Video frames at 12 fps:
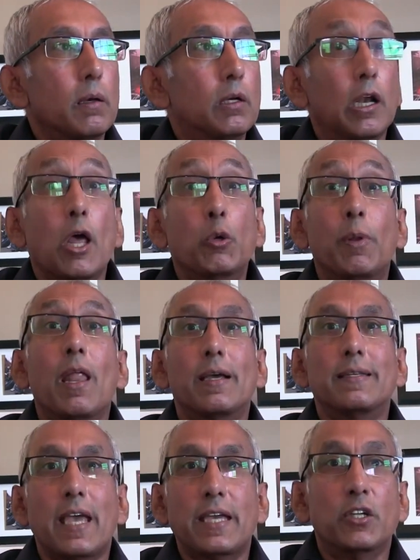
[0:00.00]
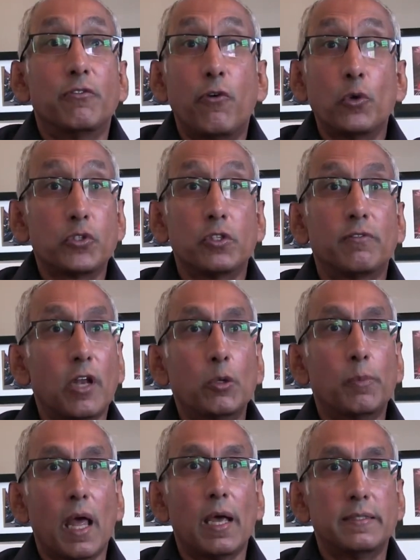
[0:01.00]
globalisation, the forces of
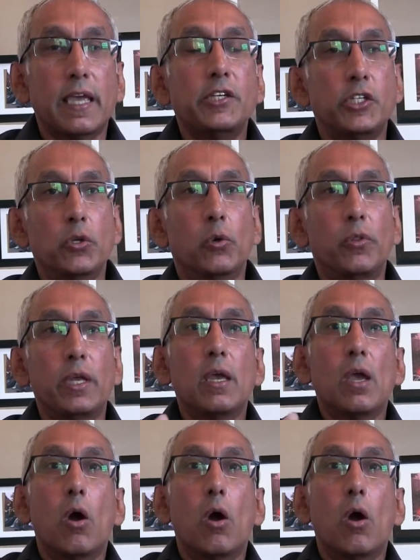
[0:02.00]
globalisation or the,